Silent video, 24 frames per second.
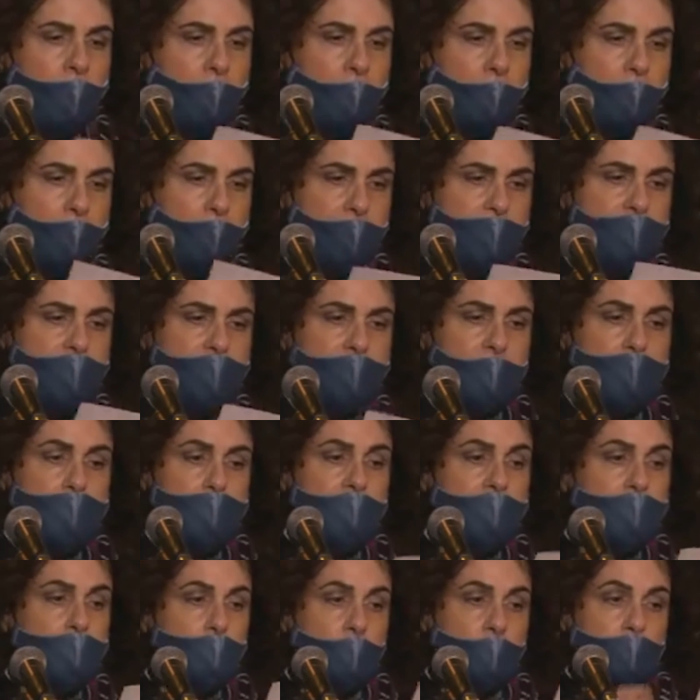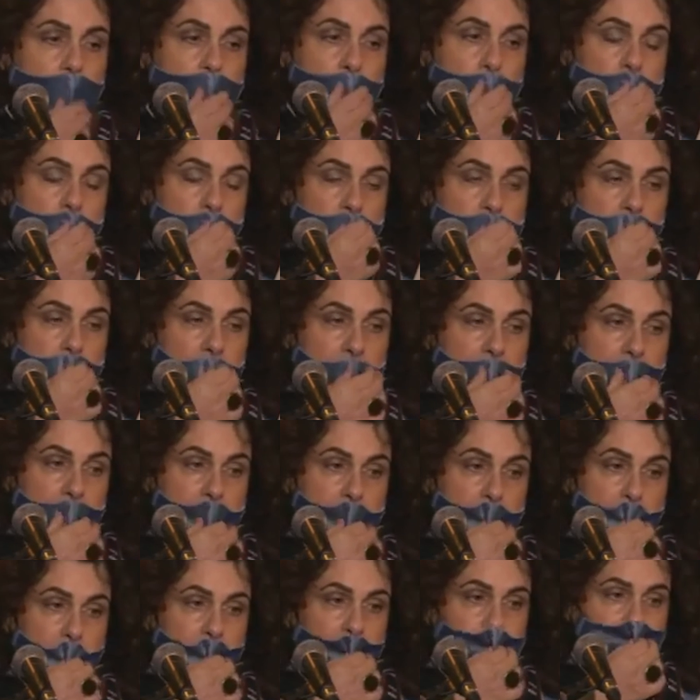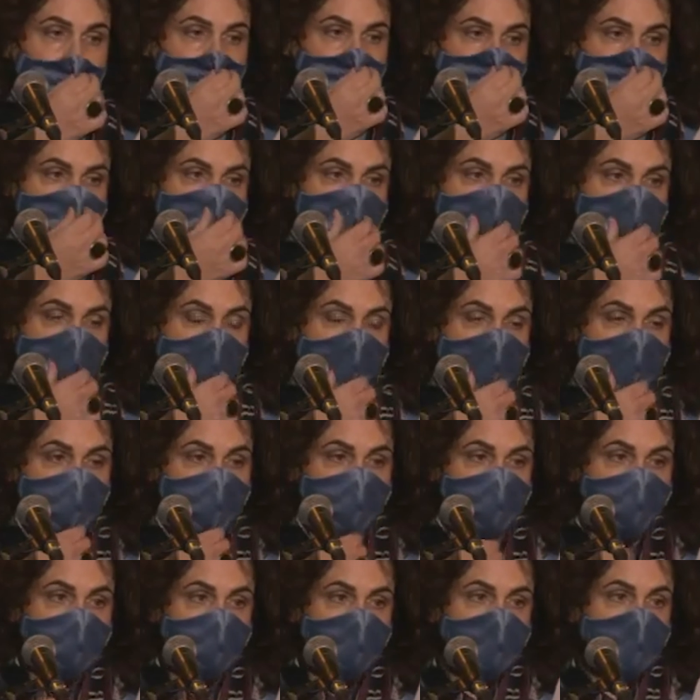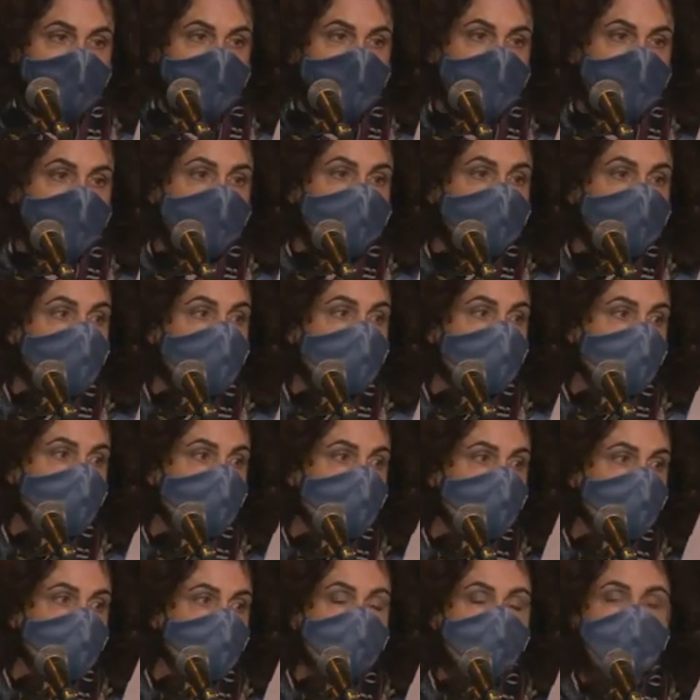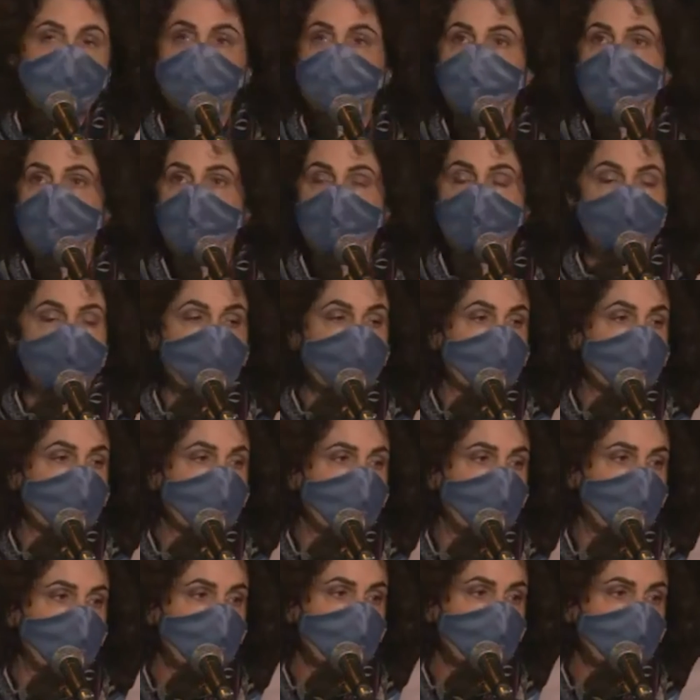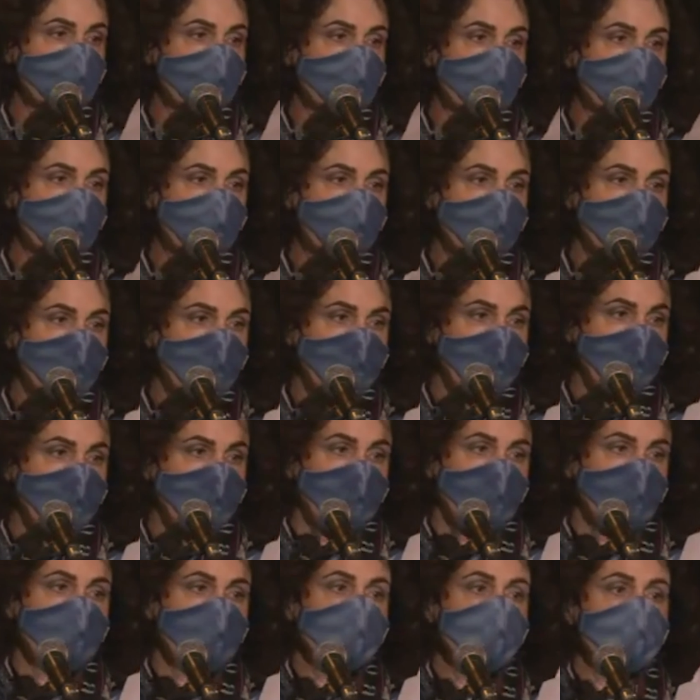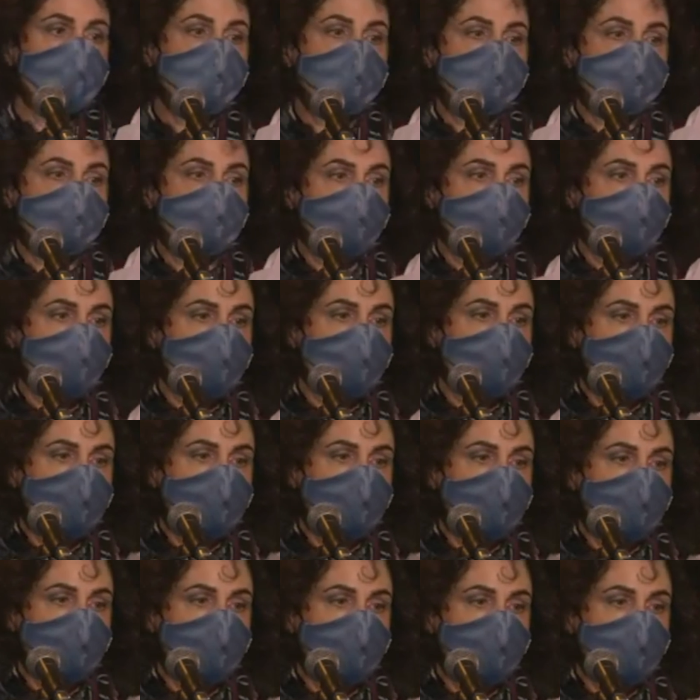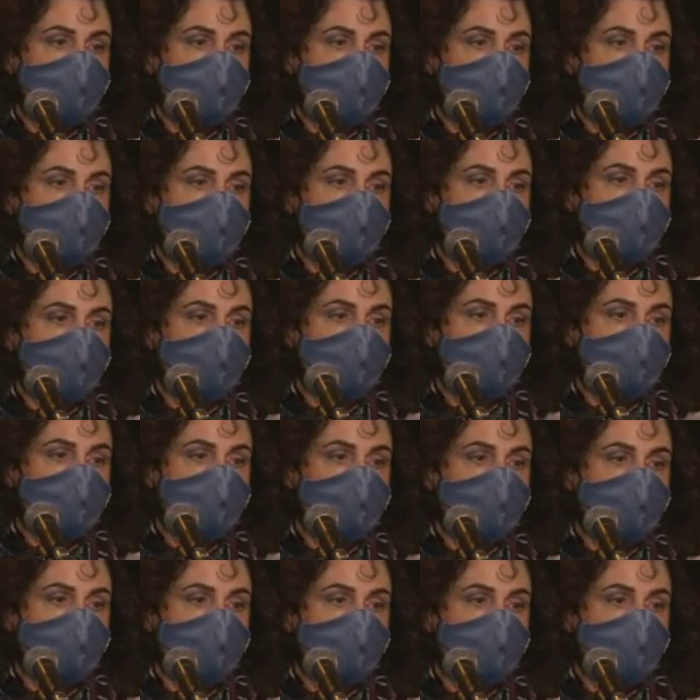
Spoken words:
I examine what motivates my behavior. Is it what suits me at all costs? Or do I truly strive to have a genuine